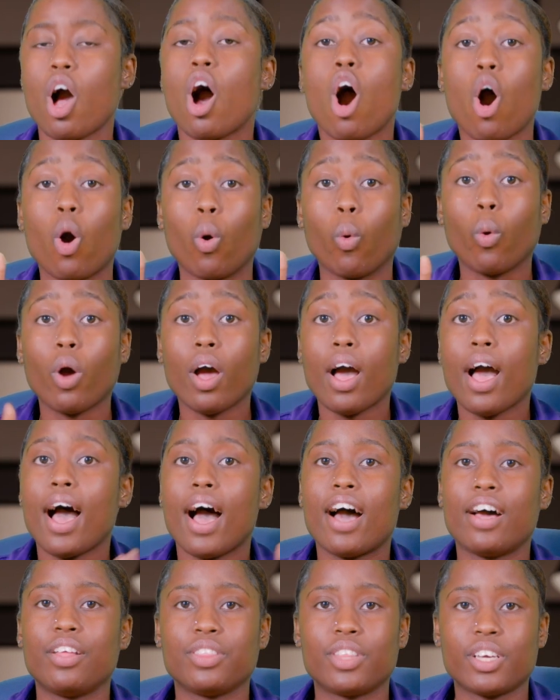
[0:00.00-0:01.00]
Oh,
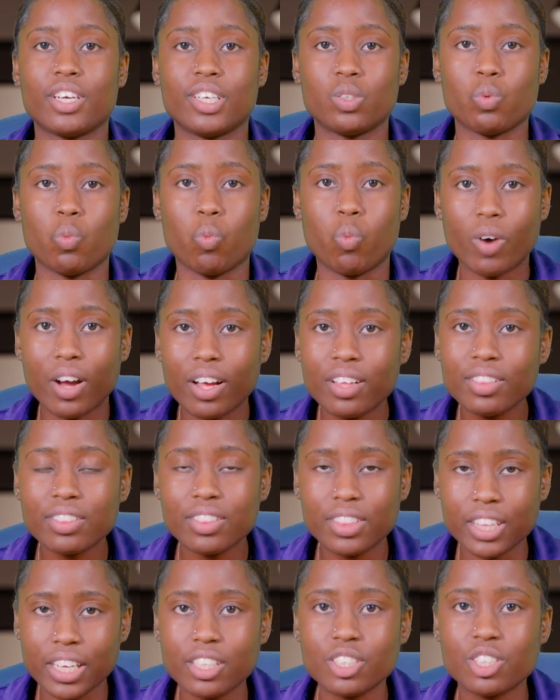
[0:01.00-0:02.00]
and there's one
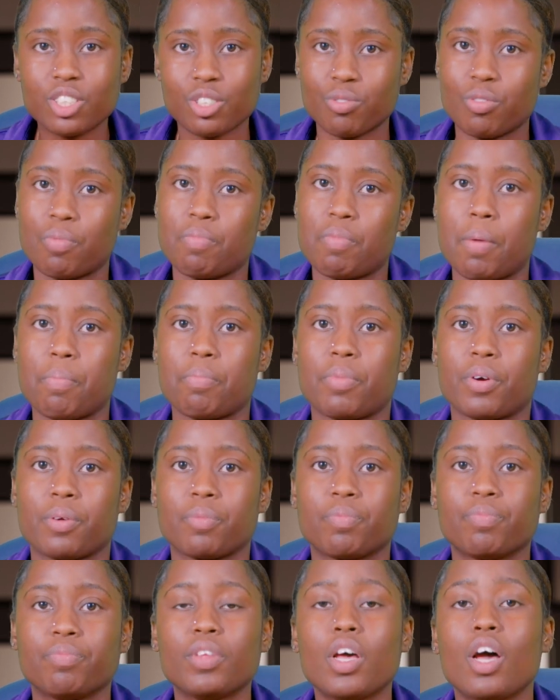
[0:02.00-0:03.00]
thing to remember.
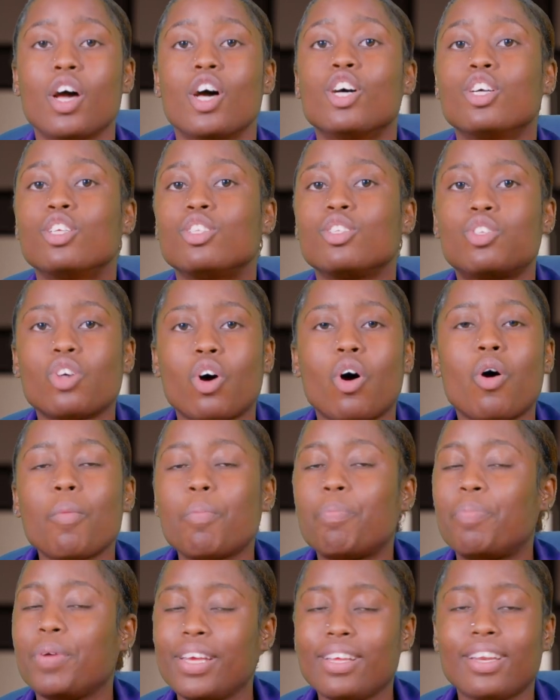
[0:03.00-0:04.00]

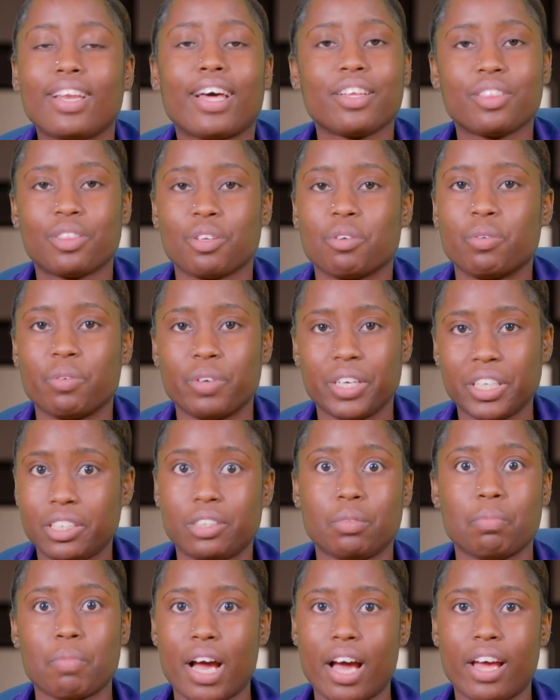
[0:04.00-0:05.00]
Don't be like the
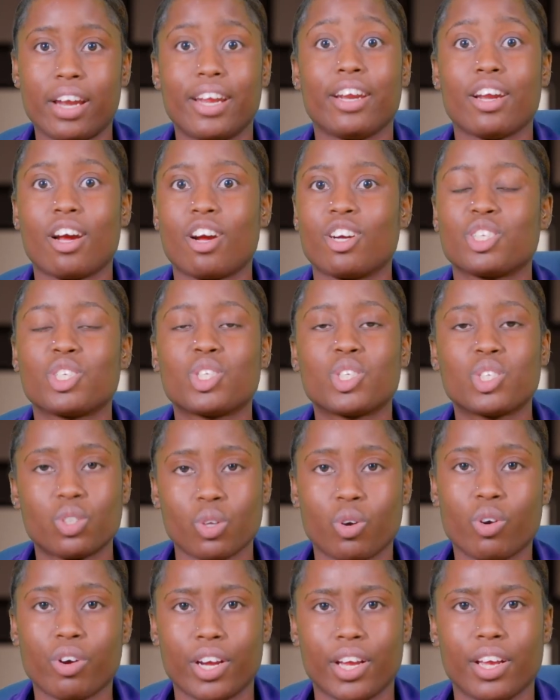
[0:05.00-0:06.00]
rich man in our
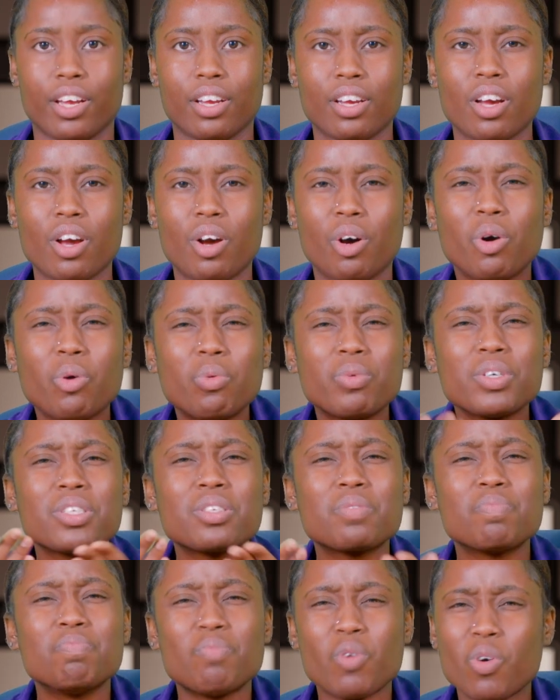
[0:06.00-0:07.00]
story, who
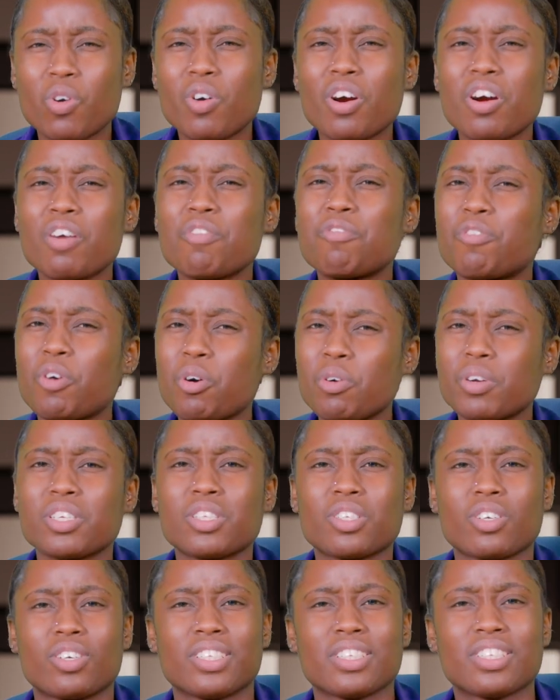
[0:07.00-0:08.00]
was more
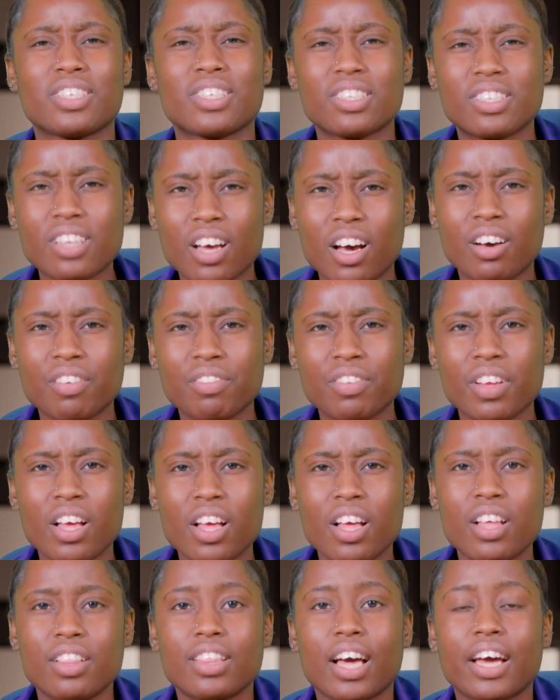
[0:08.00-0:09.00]
focused on stuff
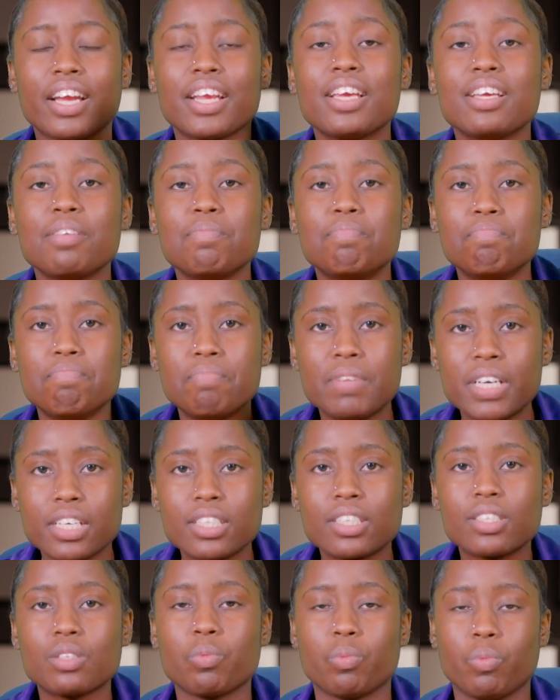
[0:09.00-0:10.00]
that he
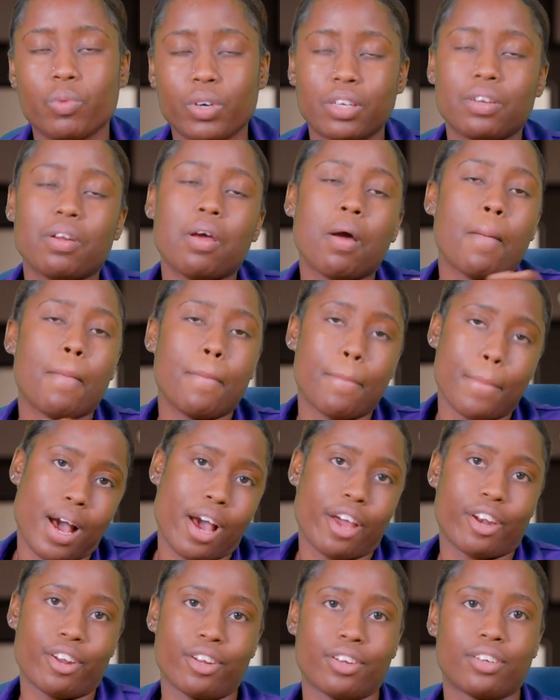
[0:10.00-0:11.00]
missed what
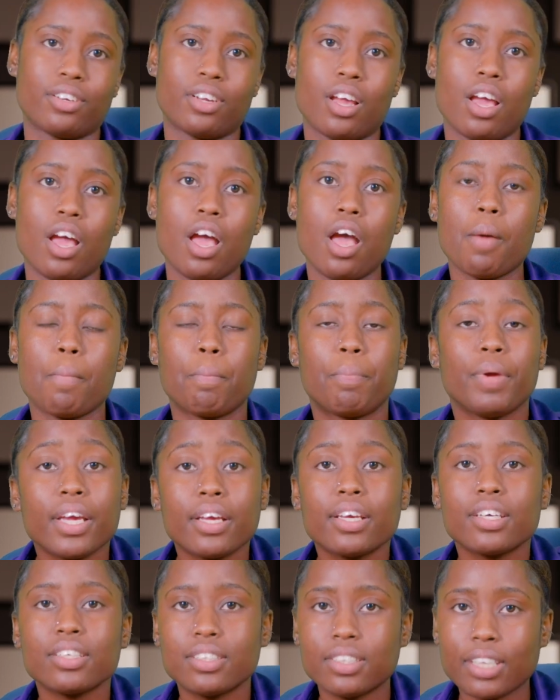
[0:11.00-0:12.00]
mattered.
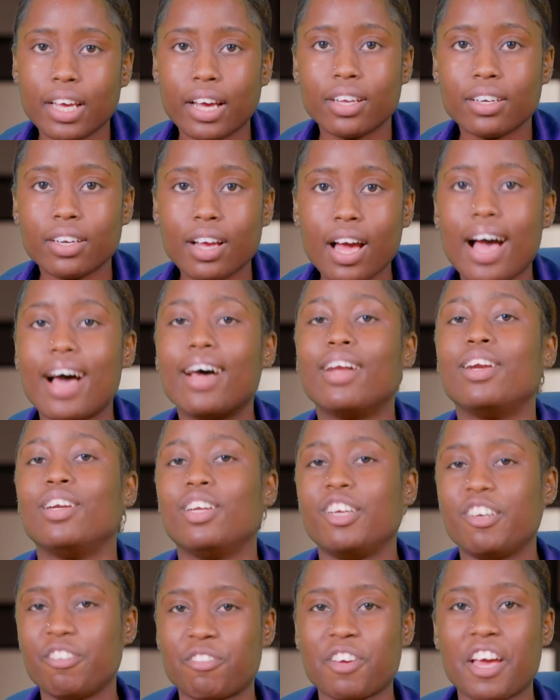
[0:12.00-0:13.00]
Be content and
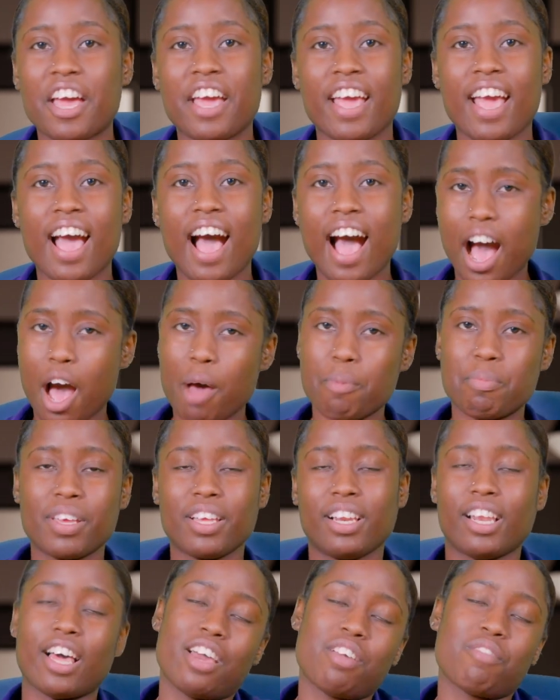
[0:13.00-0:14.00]
live a
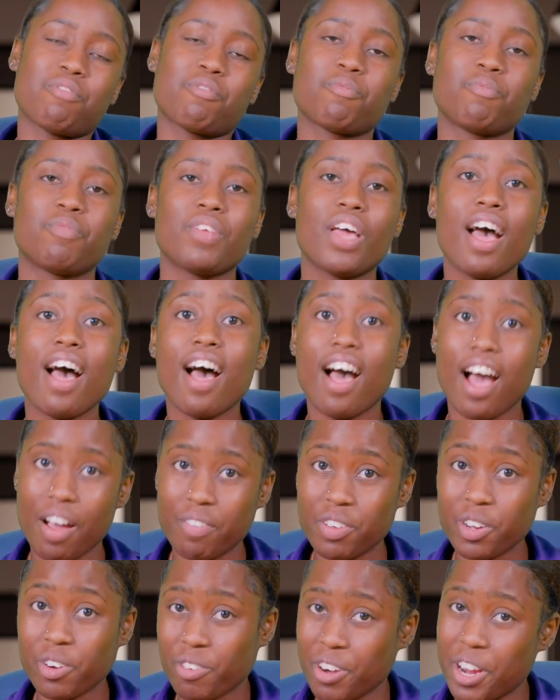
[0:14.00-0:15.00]
happy life.
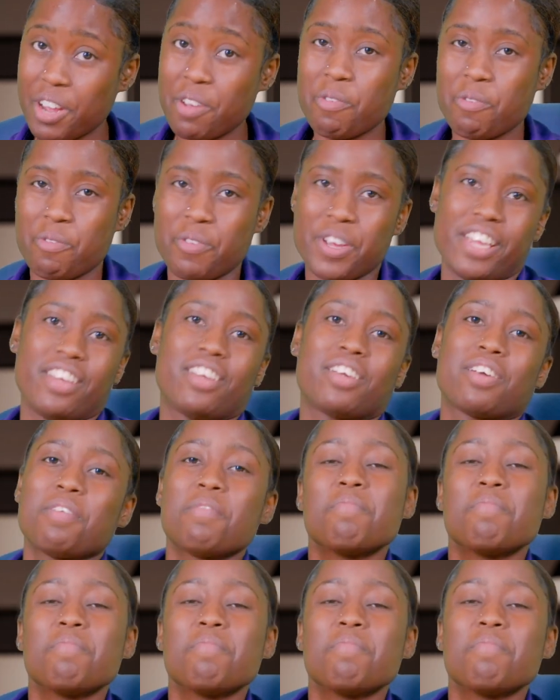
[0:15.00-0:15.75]
Have a great week.